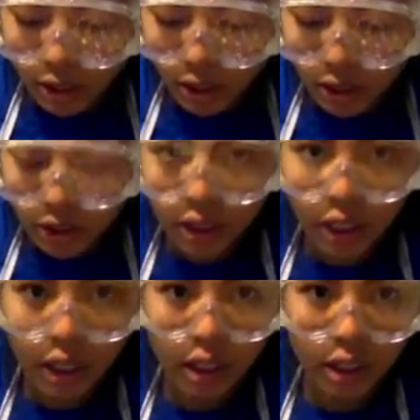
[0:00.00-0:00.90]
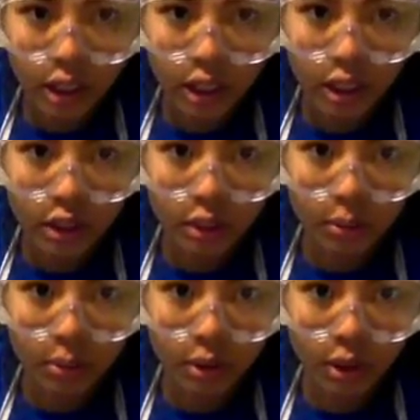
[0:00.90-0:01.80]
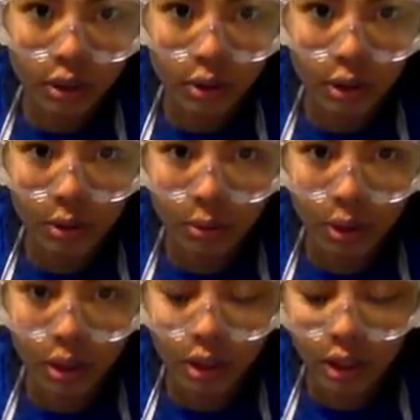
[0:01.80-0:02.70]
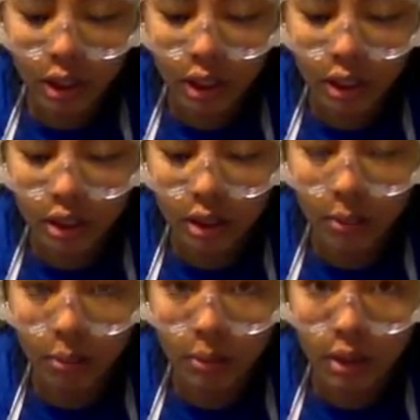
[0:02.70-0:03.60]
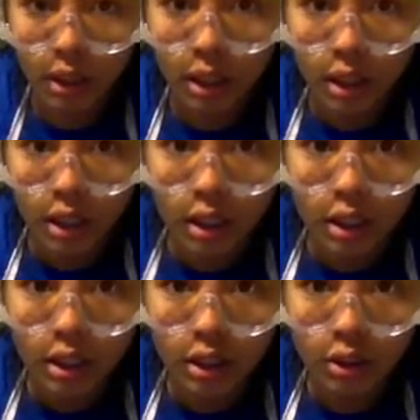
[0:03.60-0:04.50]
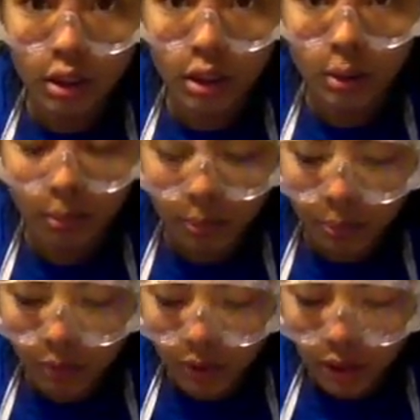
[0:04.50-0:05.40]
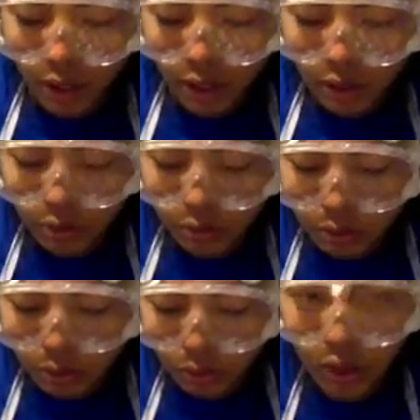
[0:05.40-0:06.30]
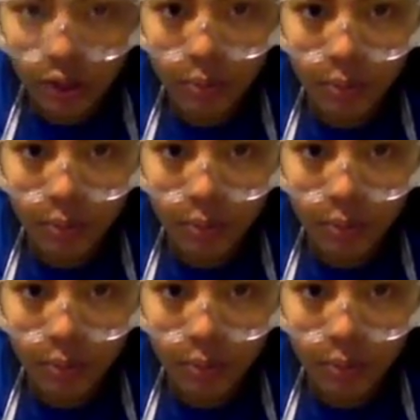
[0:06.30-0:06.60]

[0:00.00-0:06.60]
HCl and some starch and water and some sodium thiosulfate.